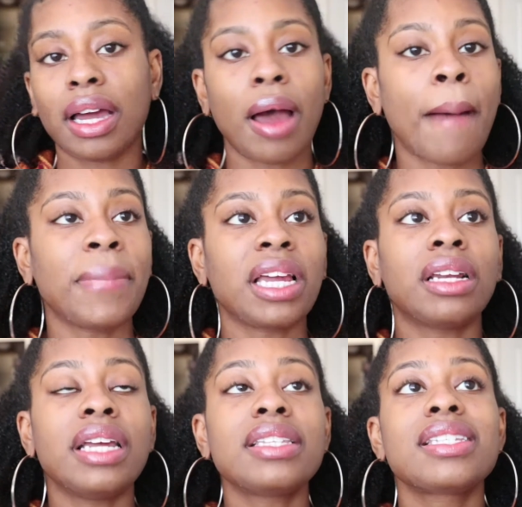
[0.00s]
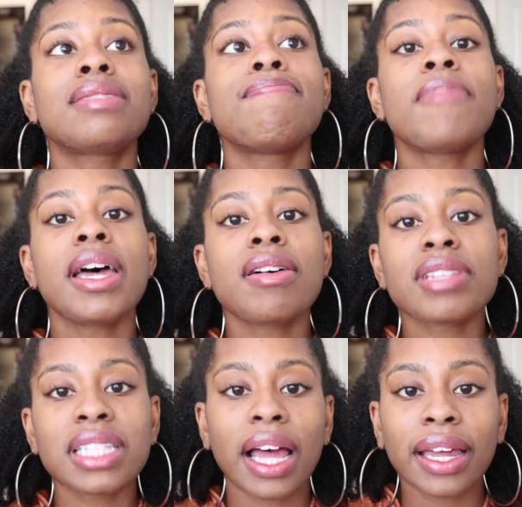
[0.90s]
I mean, it
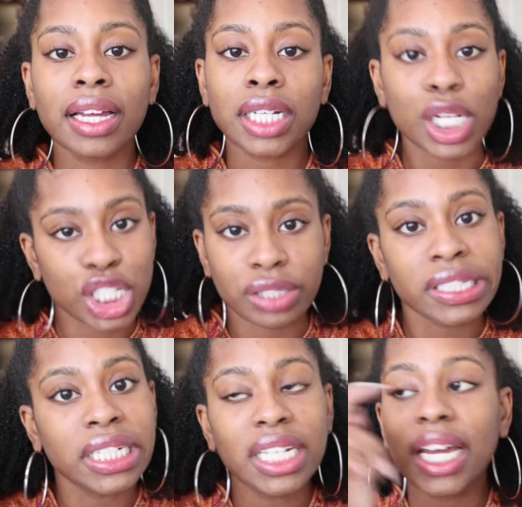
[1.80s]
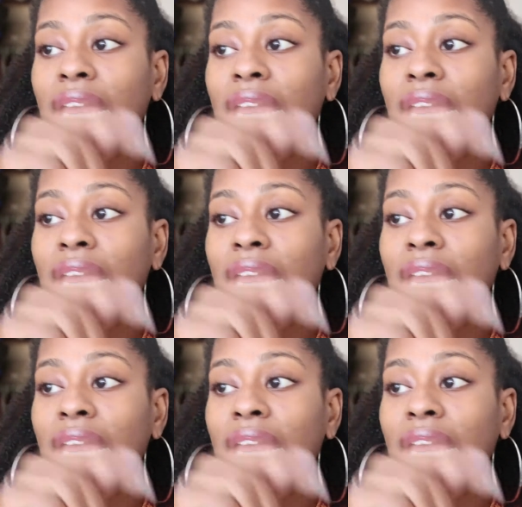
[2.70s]
smells like luxury,